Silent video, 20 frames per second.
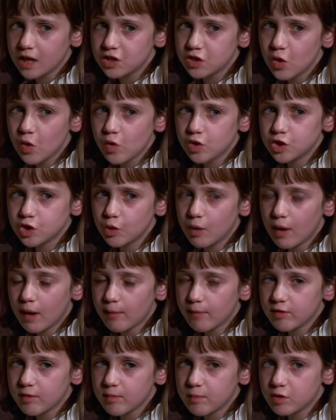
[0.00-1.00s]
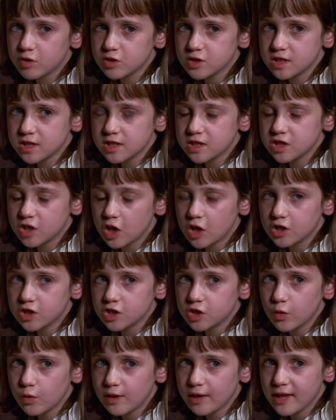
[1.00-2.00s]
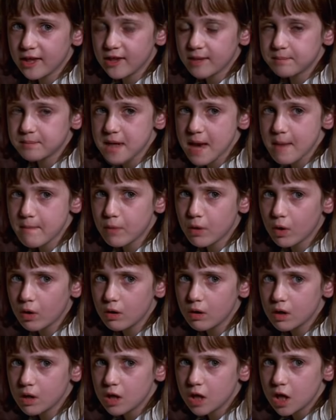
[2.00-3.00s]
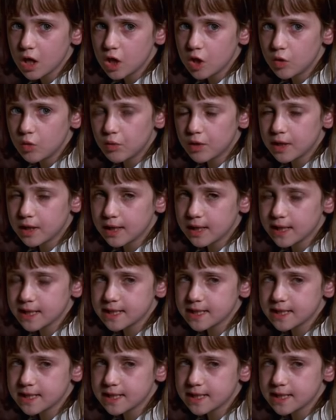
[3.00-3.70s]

I told you I was supposed to start school in September. You wouldn't